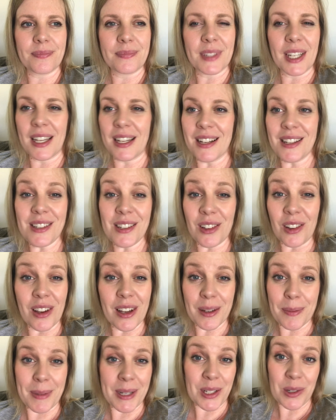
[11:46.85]
He doesn't
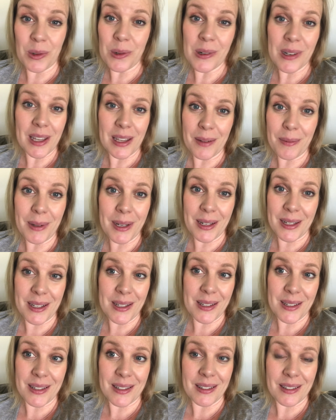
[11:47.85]
like me talking when
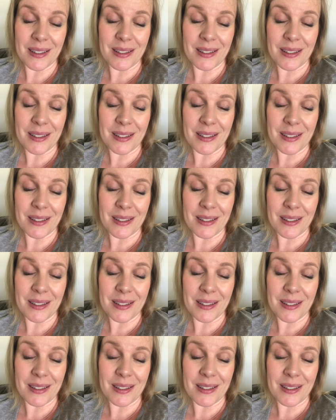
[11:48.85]
he's